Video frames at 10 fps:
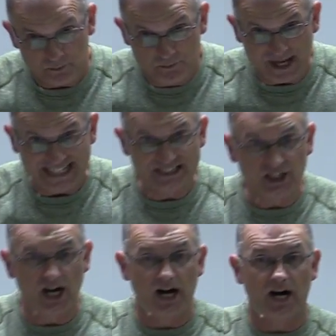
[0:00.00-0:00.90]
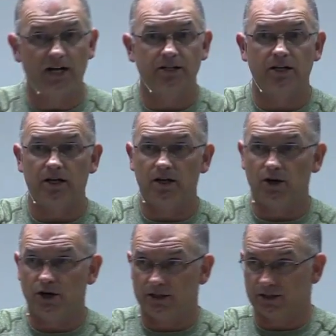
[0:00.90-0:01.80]
Based on
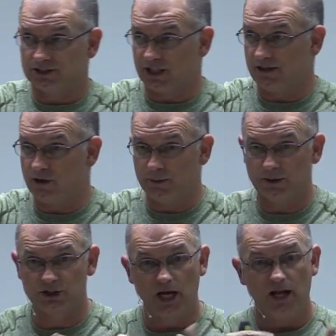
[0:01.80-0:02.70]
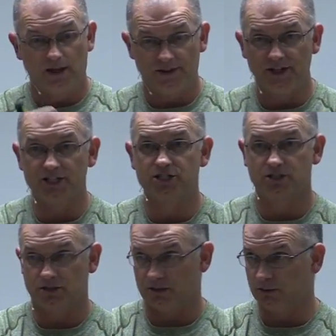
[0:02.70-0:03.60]
her, the hermeneutics,
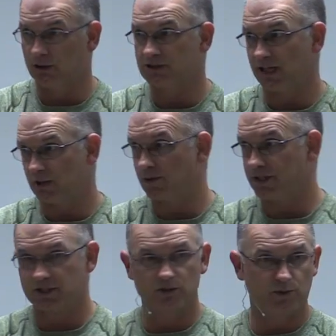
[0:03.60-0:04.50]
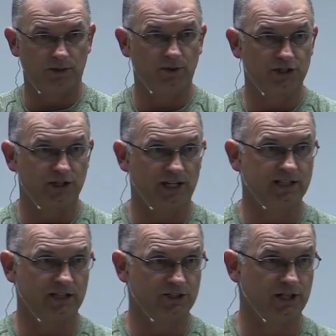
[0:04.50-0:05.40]
this looks like what, this is what, what he's trying to
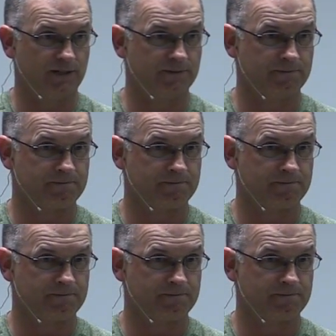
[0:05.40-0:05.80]
tell us here.